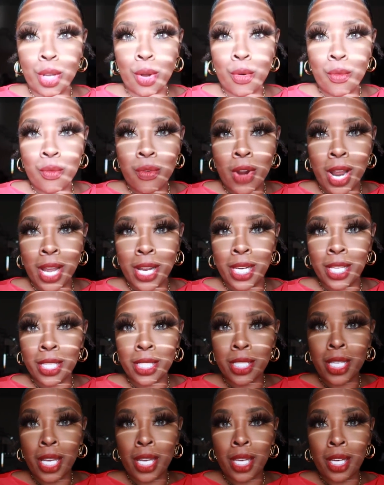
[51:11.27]
All right,
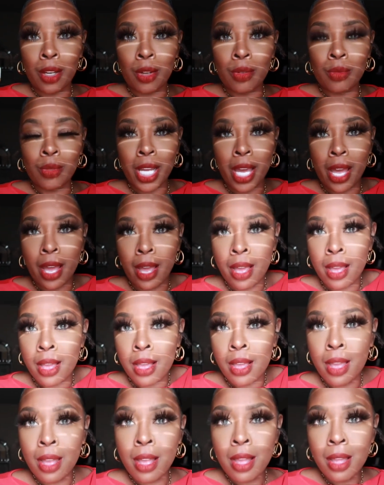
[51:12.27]
let's take it on down.
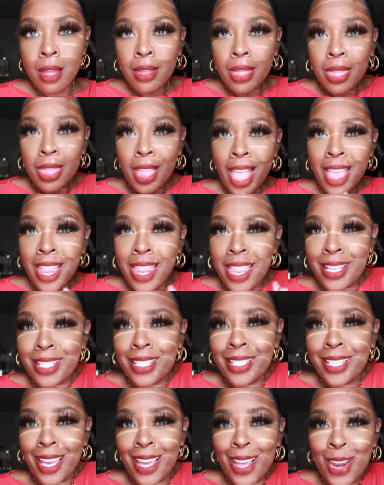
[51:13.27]

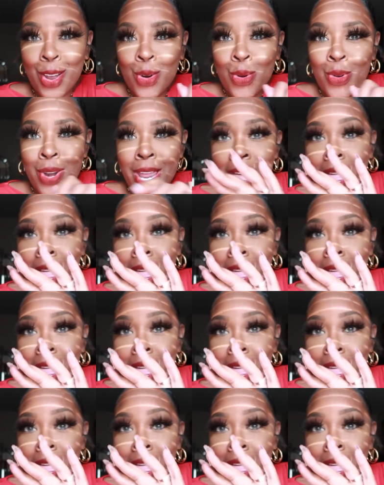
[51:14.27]
Let's take it on down.